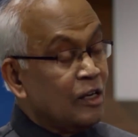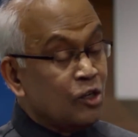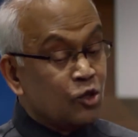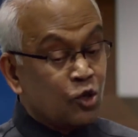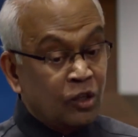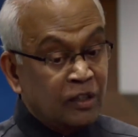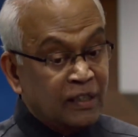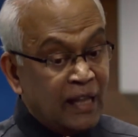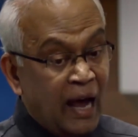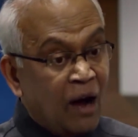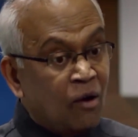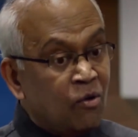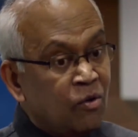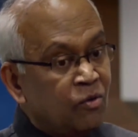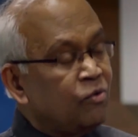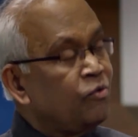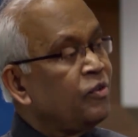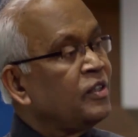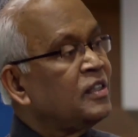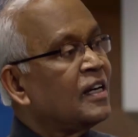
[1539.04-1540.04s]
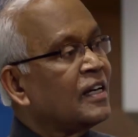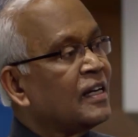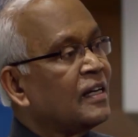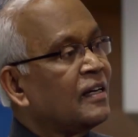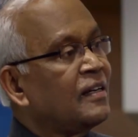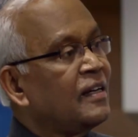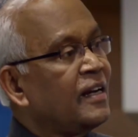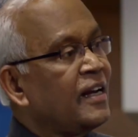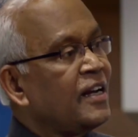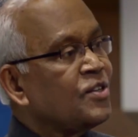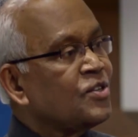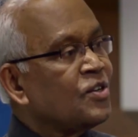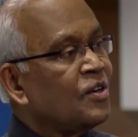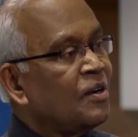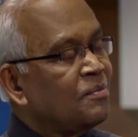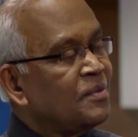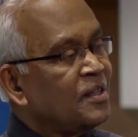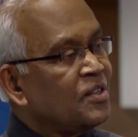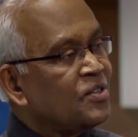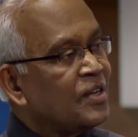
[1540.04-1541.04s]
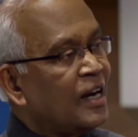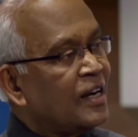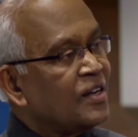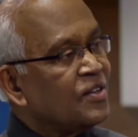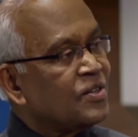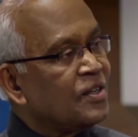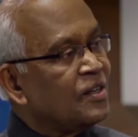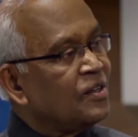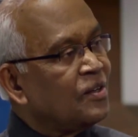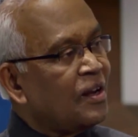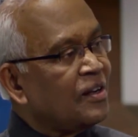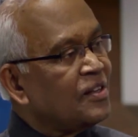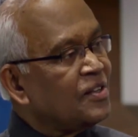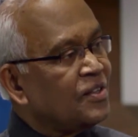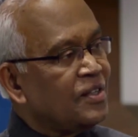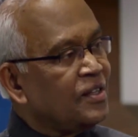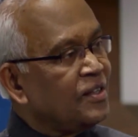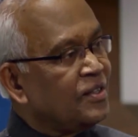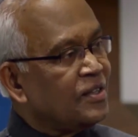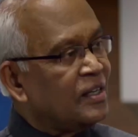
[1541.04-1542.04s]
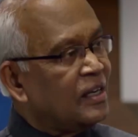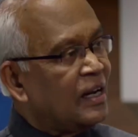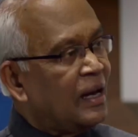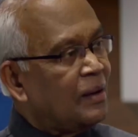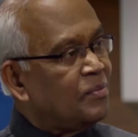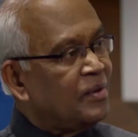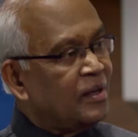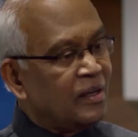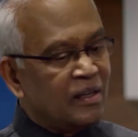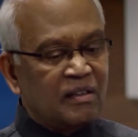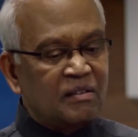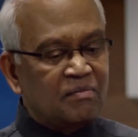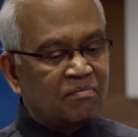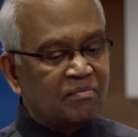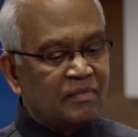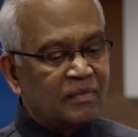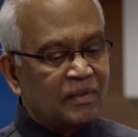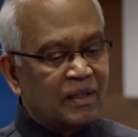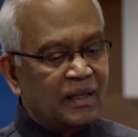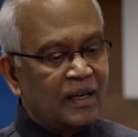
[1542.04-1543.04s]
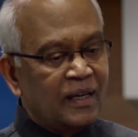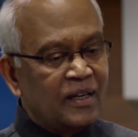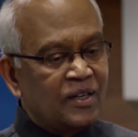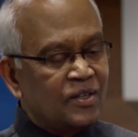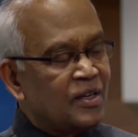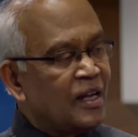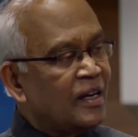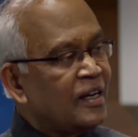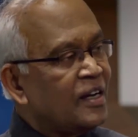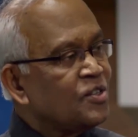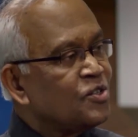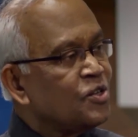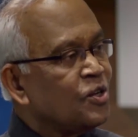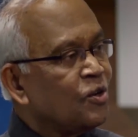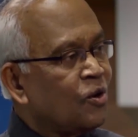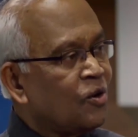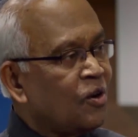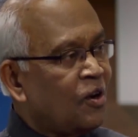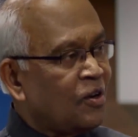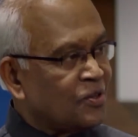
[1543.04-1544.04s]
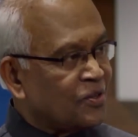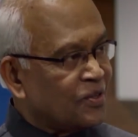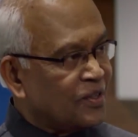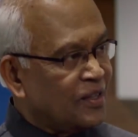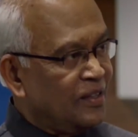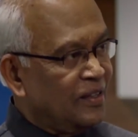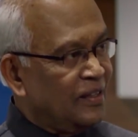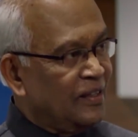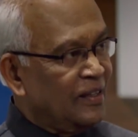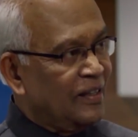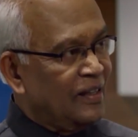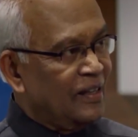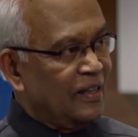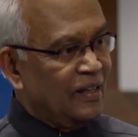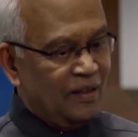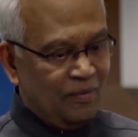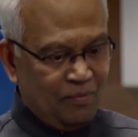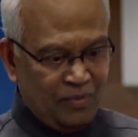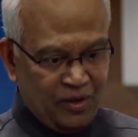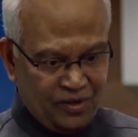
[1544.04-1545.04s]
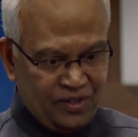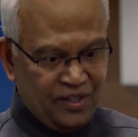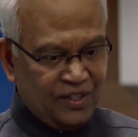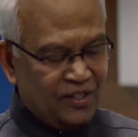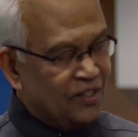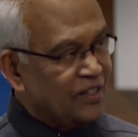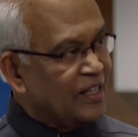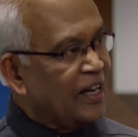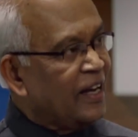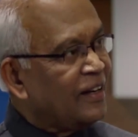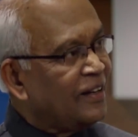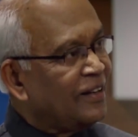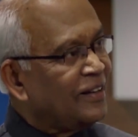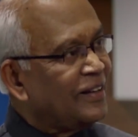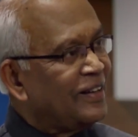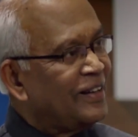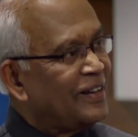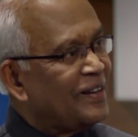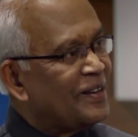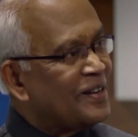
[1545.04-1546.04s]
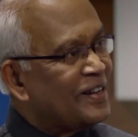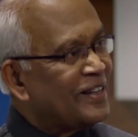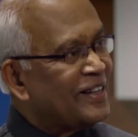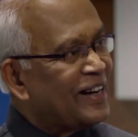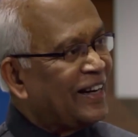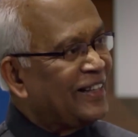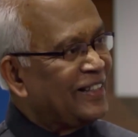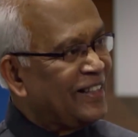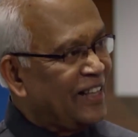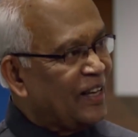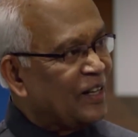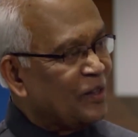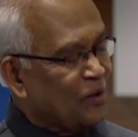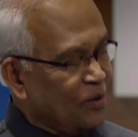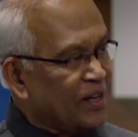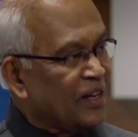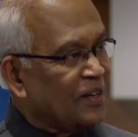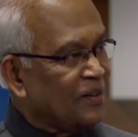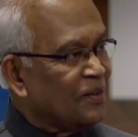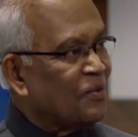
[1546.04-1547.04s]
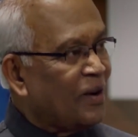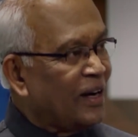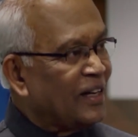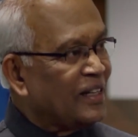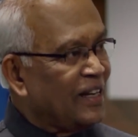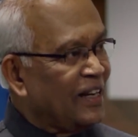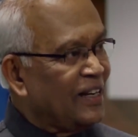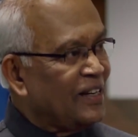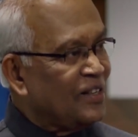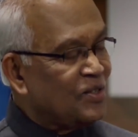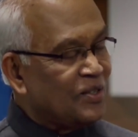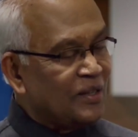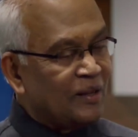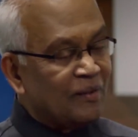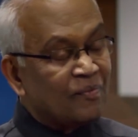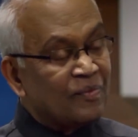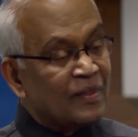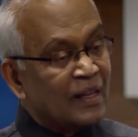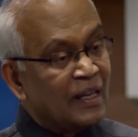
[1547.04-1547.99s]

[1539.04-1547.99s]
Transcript: So now with the creation of this traditional knowledge digital library, it is done at zero cost because it is there, right there. You can quite clearly see.